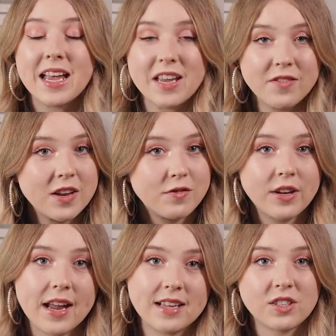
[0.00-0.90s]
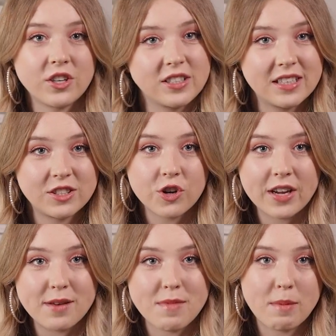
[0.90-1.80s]
even if you cancel your
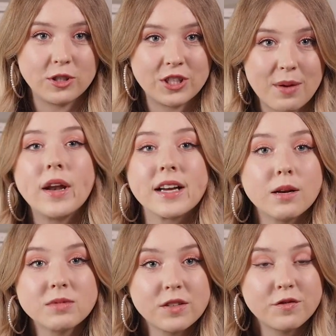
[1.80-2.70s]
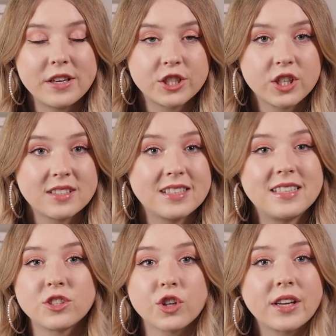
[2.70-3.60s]
DistroKid membership. When it comes to features,
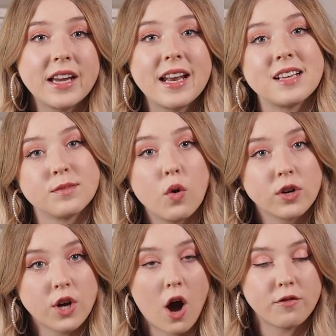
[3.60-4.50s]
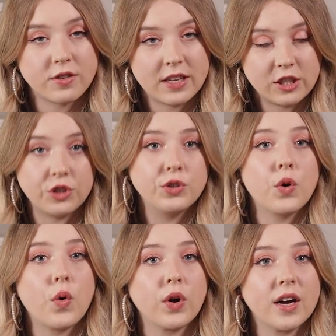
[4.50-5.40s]
DistroKid has more to offer than
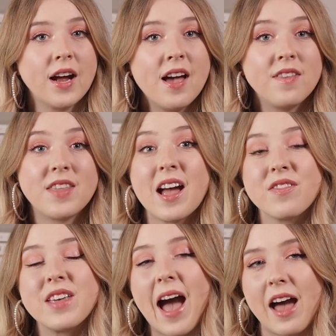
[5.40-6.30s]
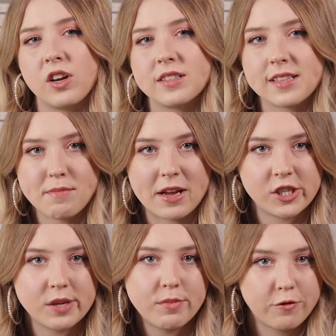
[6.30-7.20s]
TuneCore. They have the add-ons I
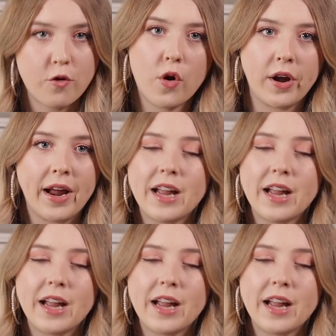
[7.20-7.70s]
mentioned before,